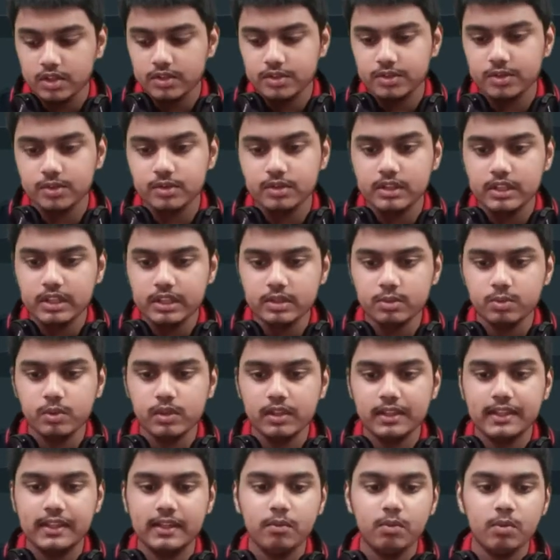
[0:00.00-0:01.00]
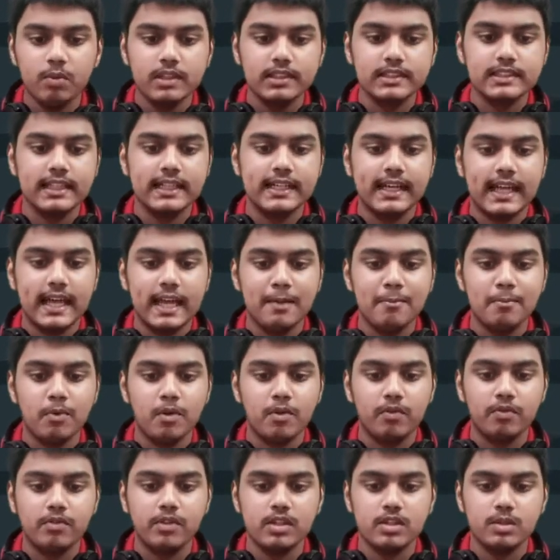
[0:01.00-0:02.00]
So this will give us the type
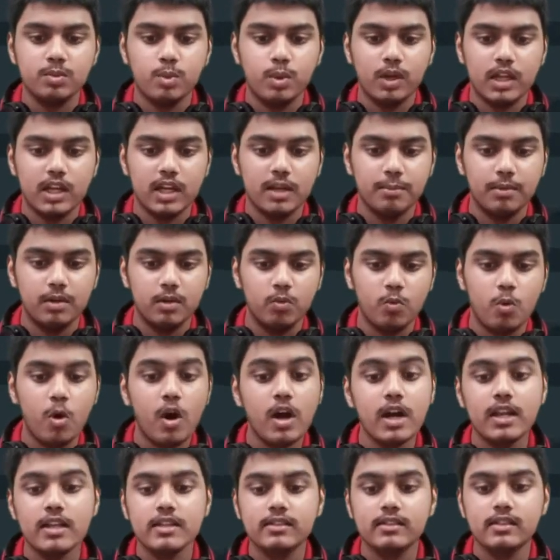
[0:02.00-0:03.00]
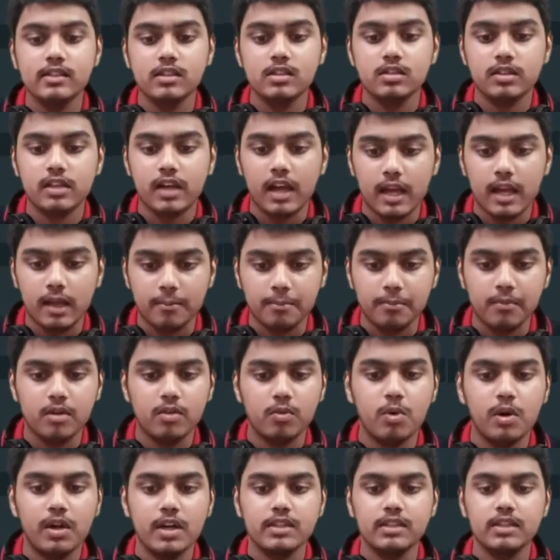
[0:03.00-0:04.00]
of this variable. What is this type?
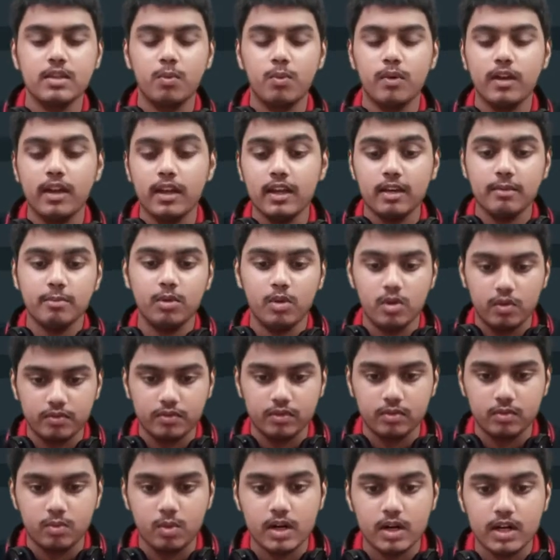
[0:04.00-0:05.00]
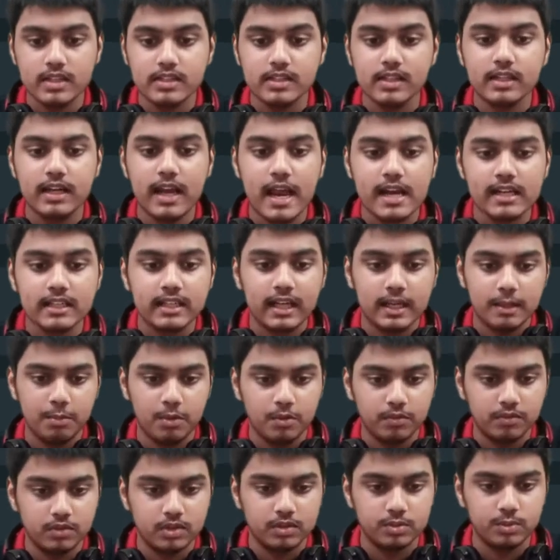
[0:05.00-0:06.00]
What is the variable of what is the data type
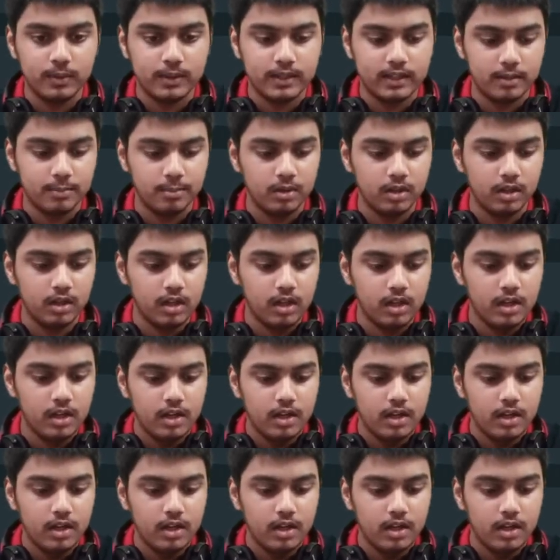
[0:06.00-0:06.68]
of this variable?